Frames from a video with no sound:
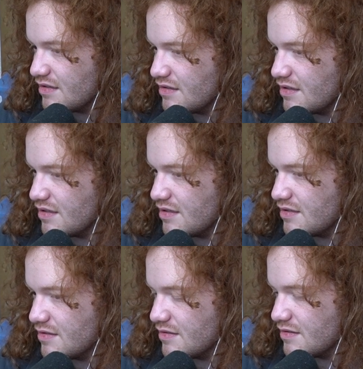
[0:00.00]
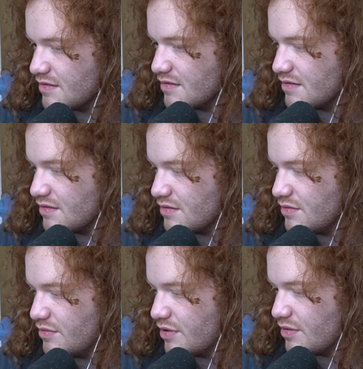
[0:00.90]
Uh,
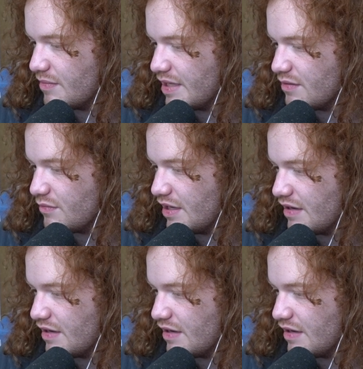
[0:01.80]
oh, no, man.